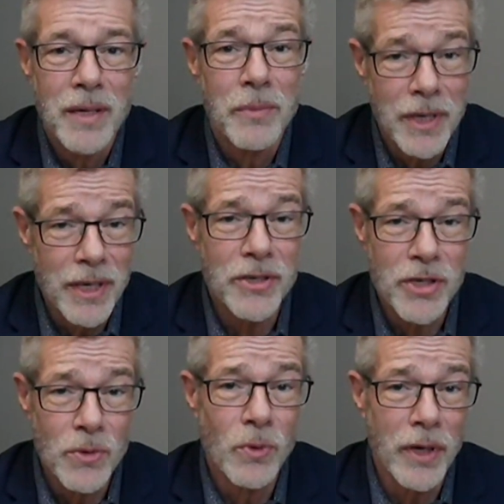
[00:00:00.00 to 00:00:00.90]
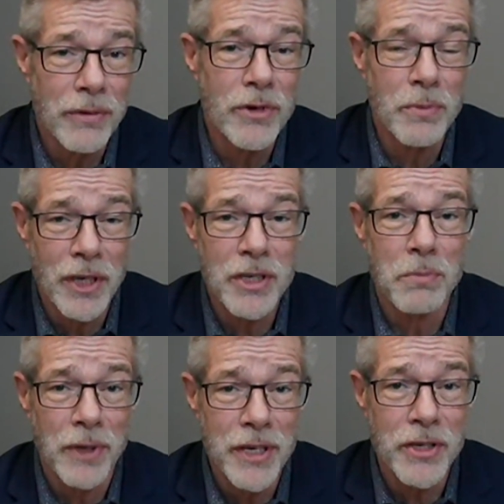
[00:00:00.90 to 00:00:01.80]
because you want a few minutes
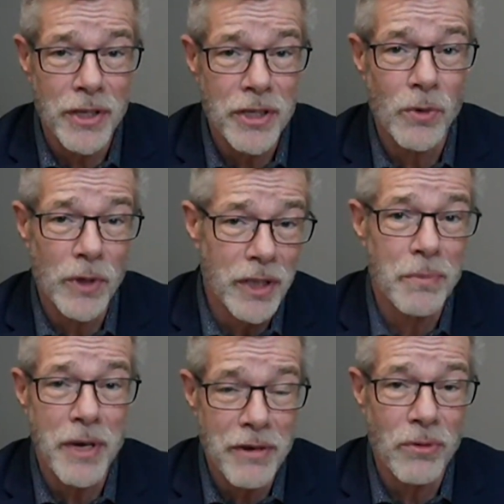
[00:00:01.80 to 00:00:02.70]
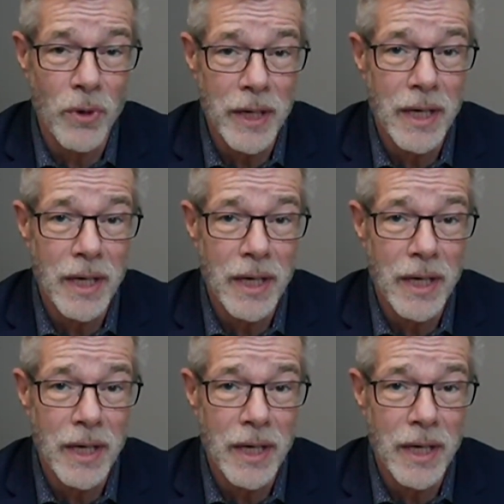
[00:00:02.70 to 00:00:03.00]
of pleasure and you're willing to pay for it.